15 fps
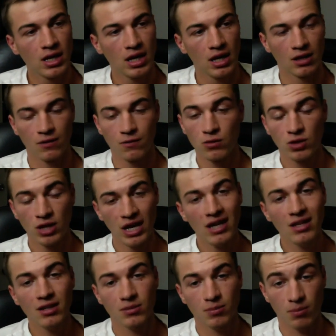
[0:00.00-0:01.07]
And if you
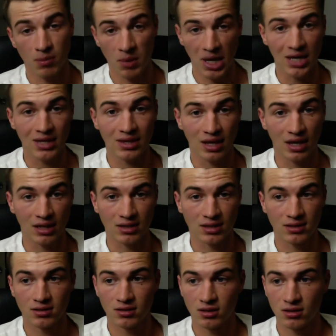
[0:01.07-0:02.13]
can't make that
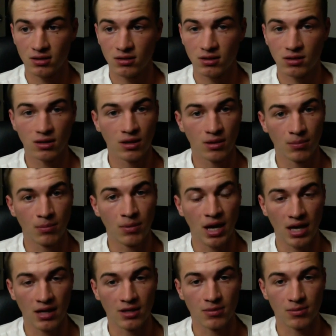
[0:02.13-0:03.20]

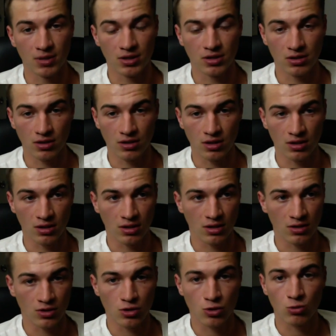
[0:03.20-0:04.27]
abandonment
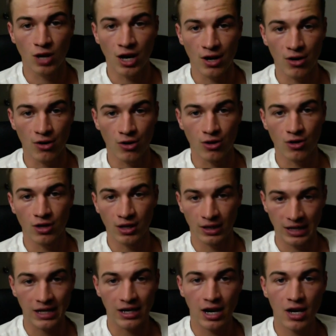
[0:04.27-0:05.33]
and surrender in
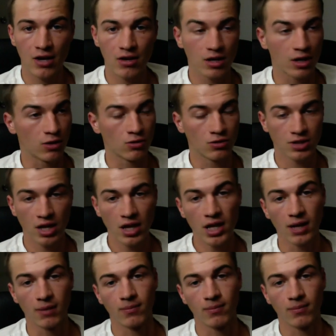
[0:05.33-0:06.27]
that area, you tell him.